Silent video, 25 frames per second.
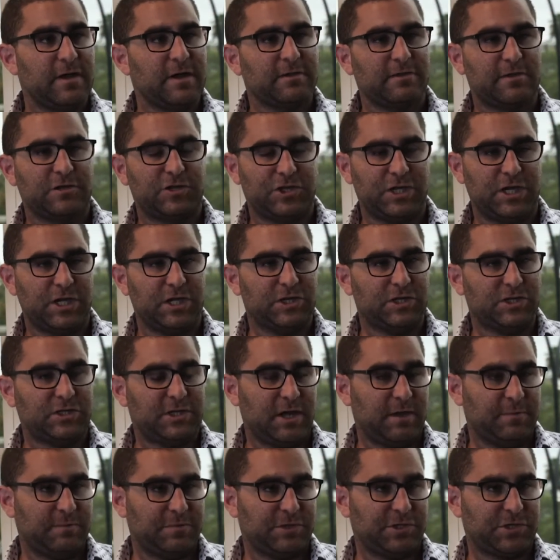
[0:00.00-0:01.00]
to change
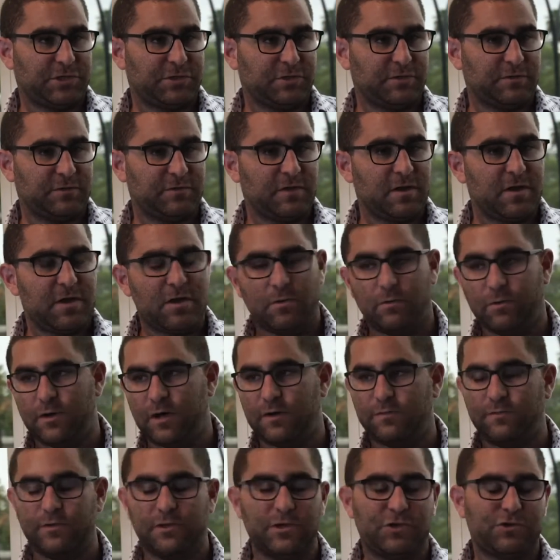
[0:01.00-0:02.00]
temperatures
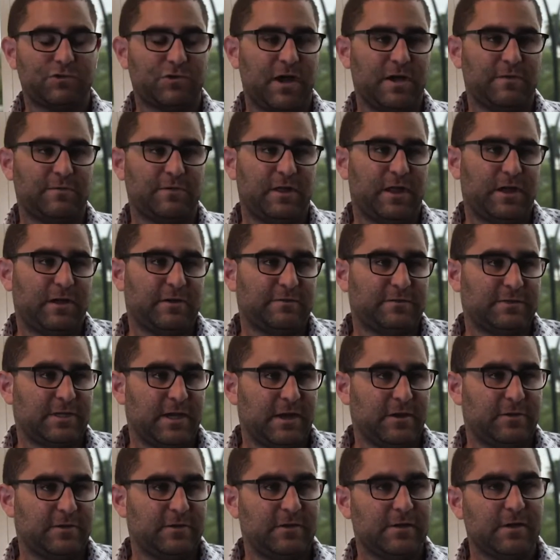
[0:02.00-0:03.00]
whenever you travel out of
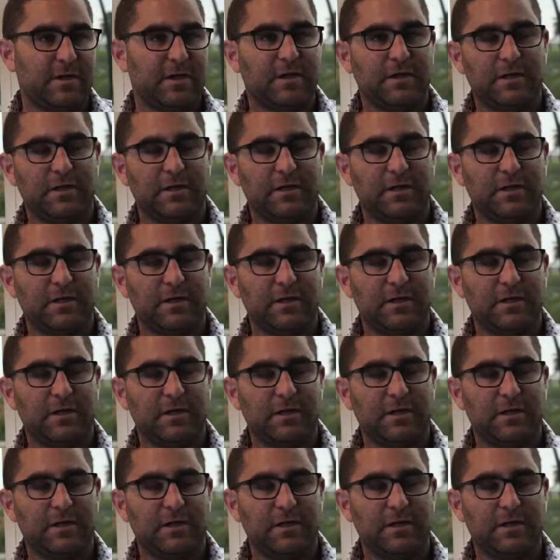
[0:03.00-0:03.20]
town.